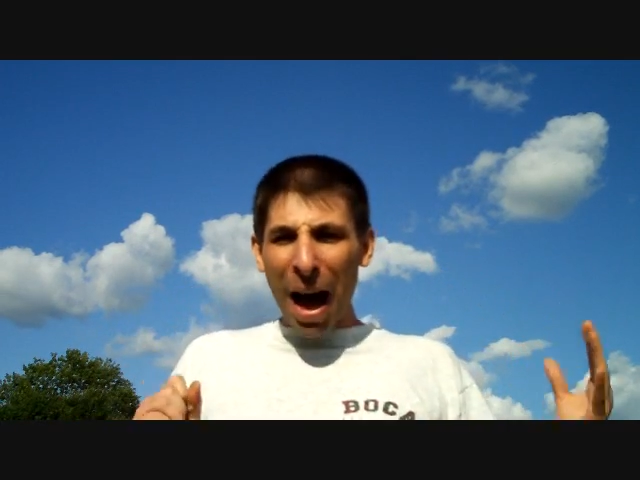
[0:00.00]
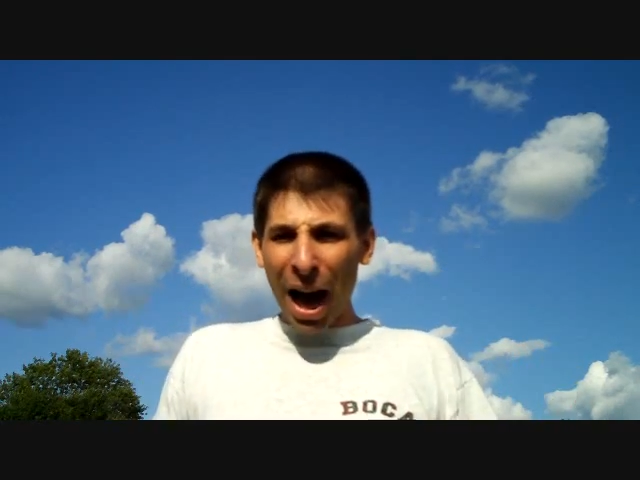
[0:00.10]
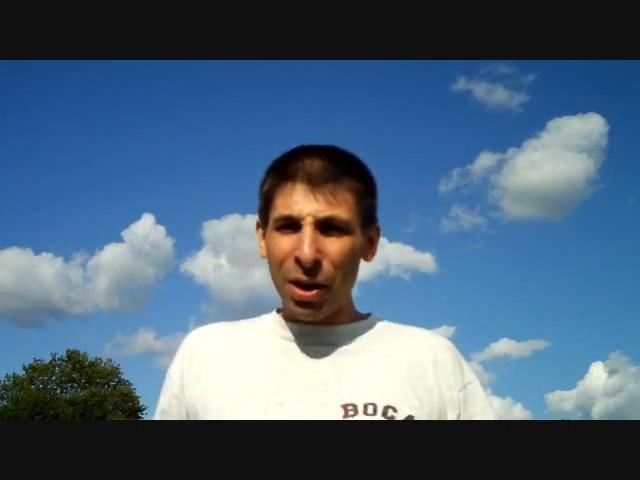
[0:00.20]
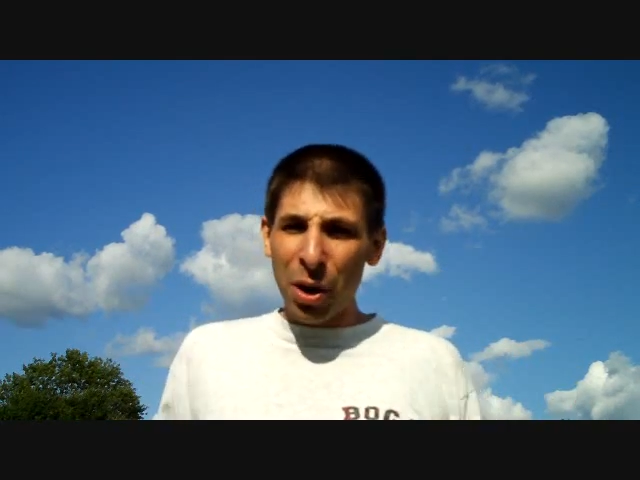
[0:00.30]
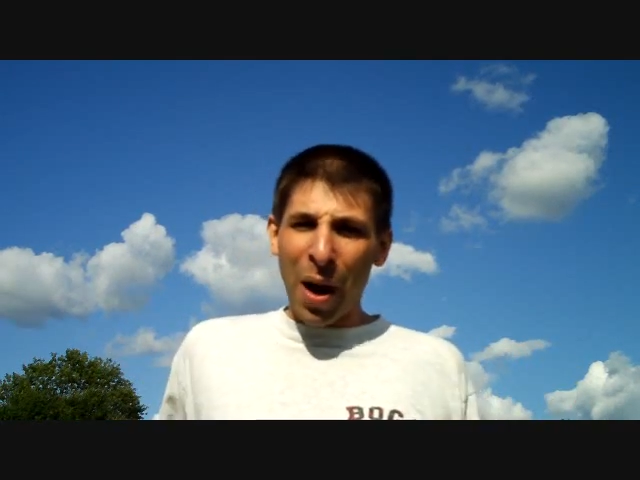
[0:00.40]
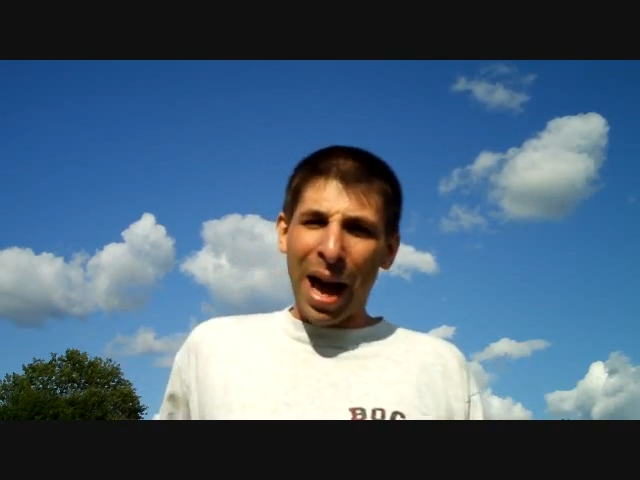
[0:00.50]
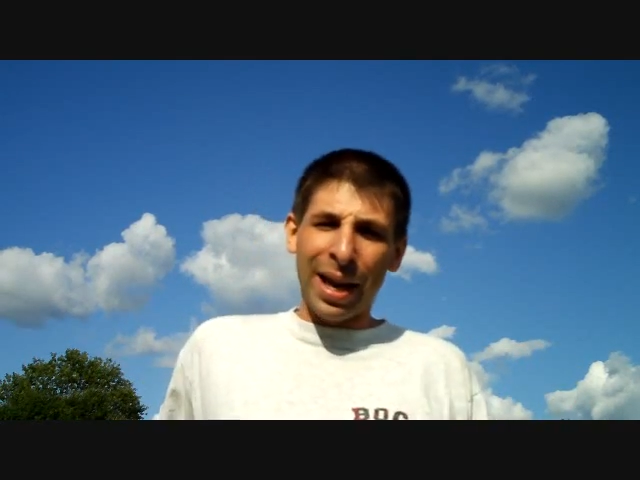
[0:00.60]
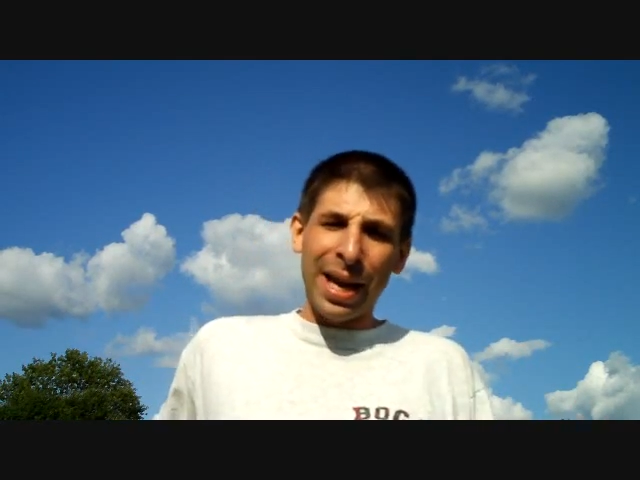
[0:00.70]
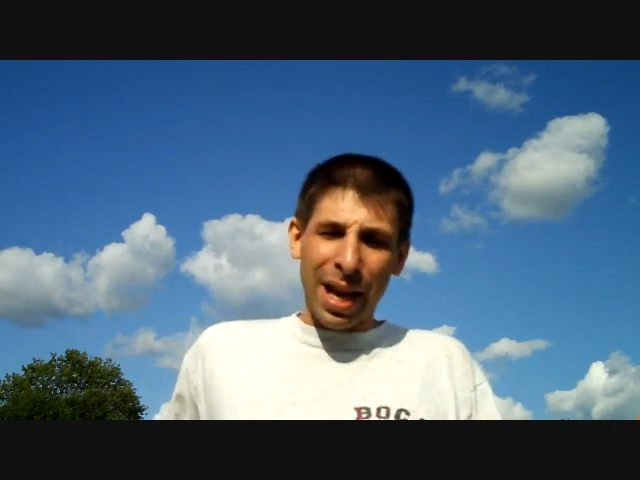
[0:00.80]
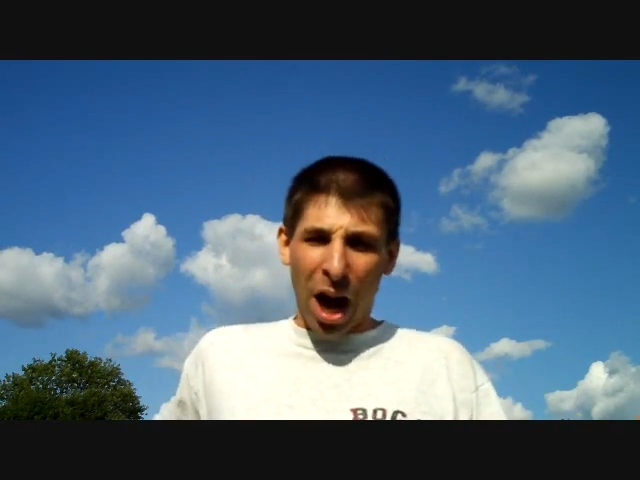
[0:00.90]

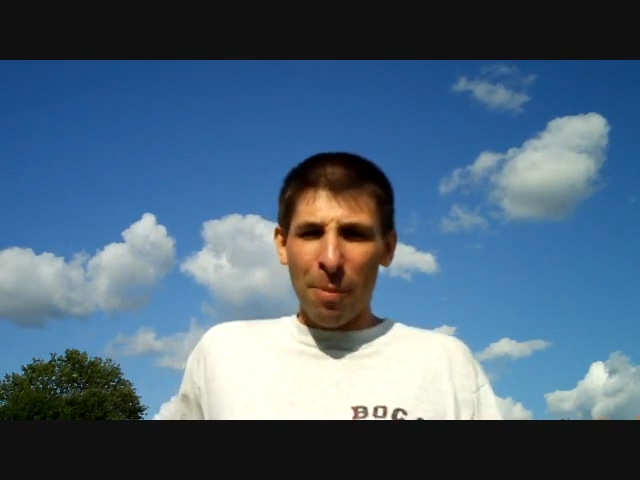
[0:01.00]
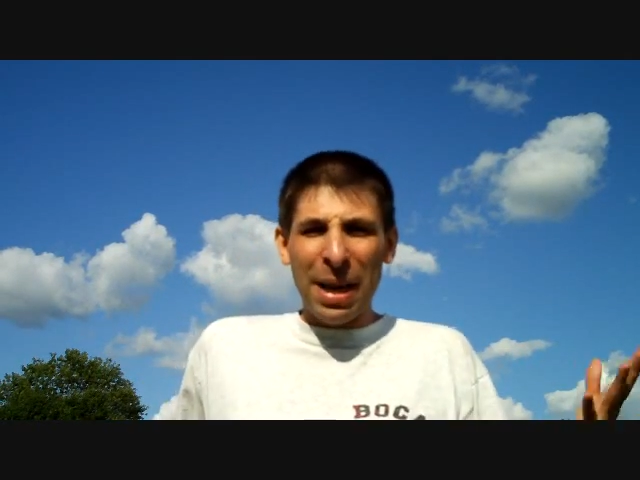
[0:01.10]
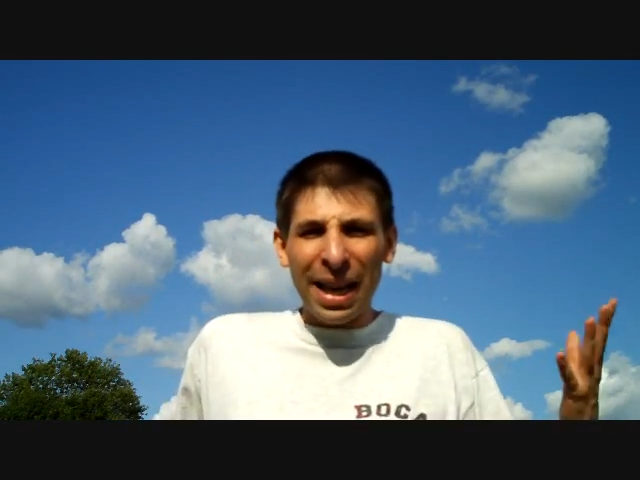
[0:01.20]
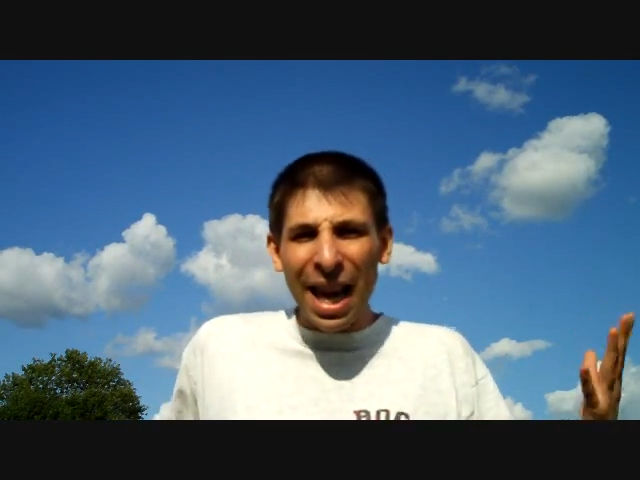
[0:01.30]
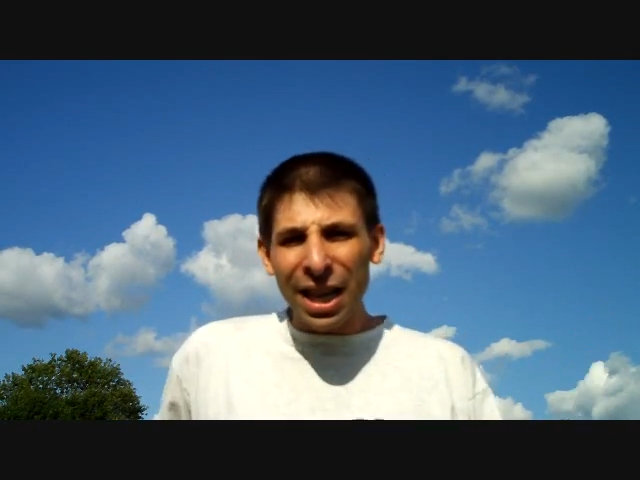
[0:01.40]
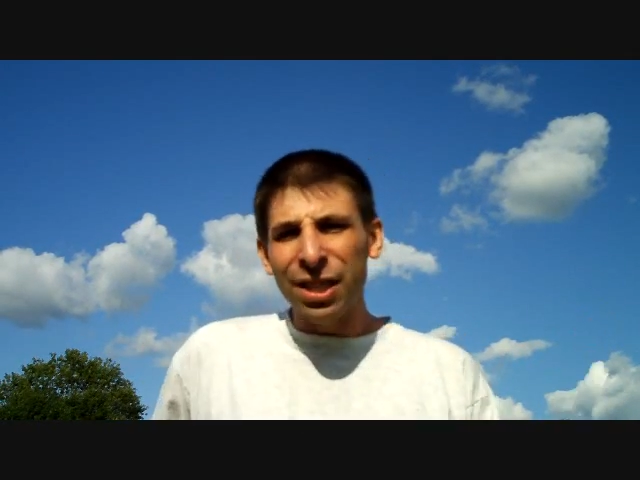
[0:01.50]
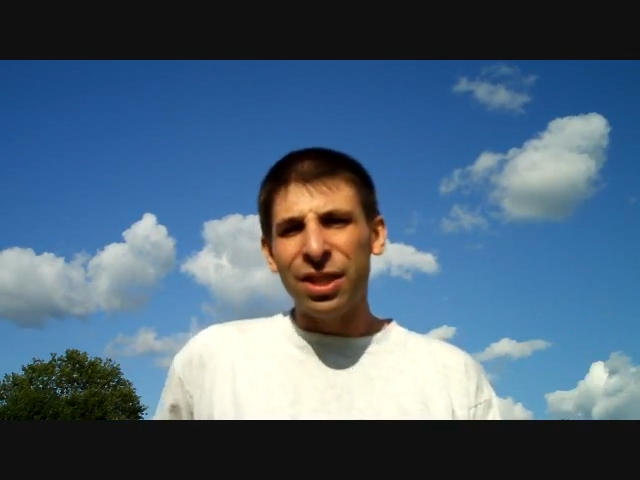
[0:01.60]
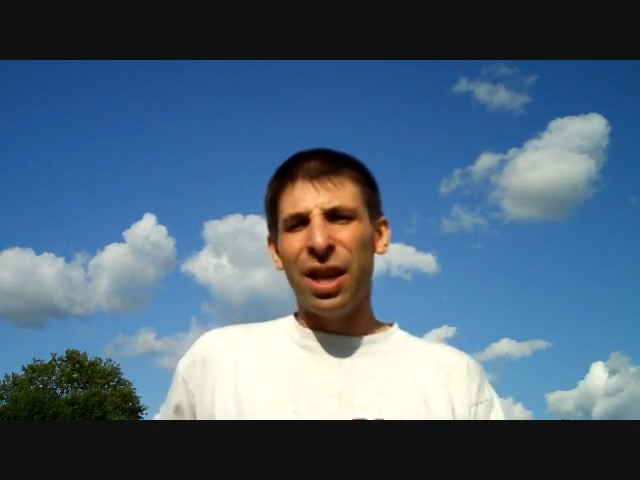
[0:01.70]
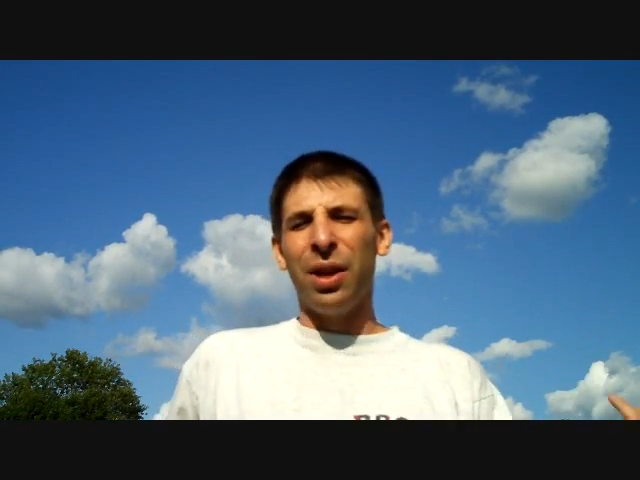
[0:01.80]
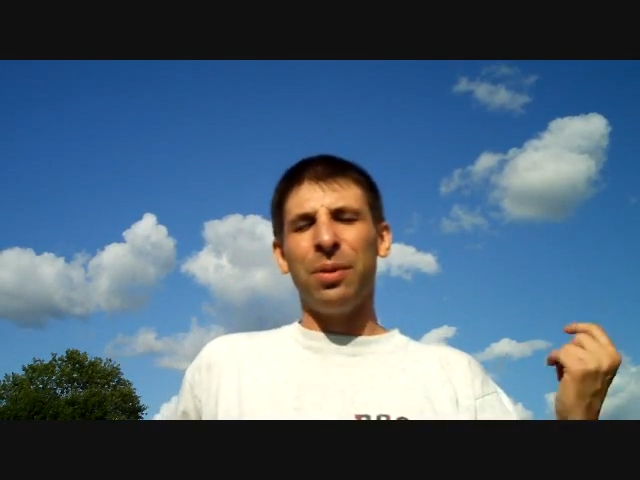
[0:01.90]
macroeconomic
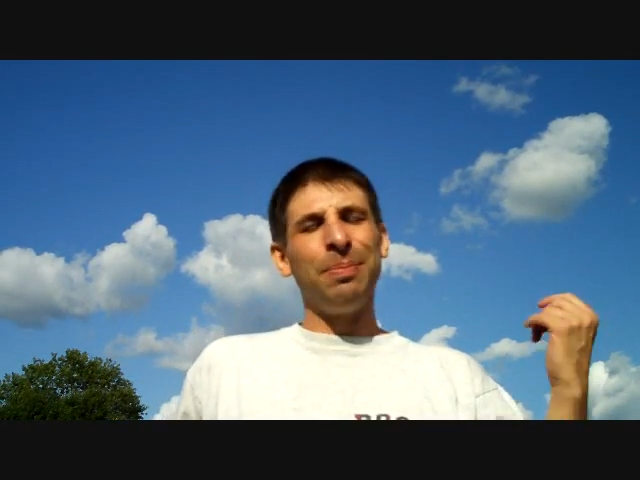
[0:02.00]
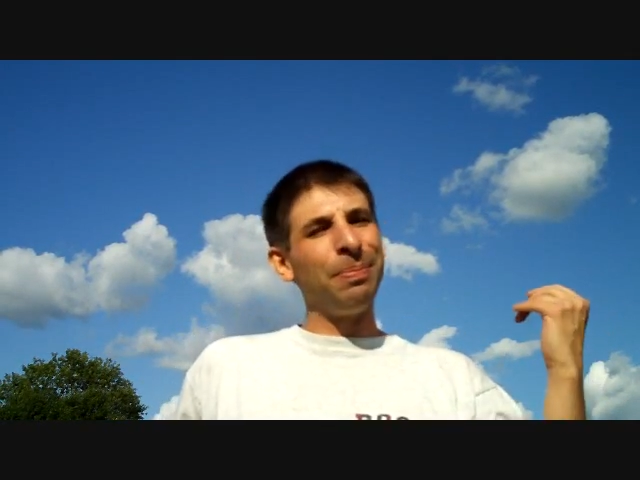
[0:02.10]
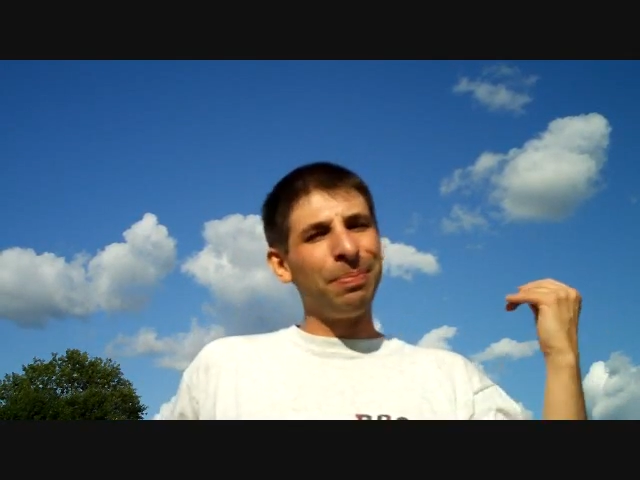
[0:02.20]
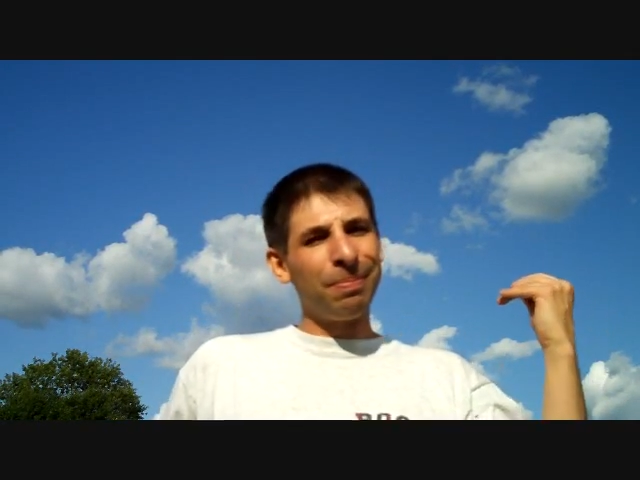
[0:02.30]
issue.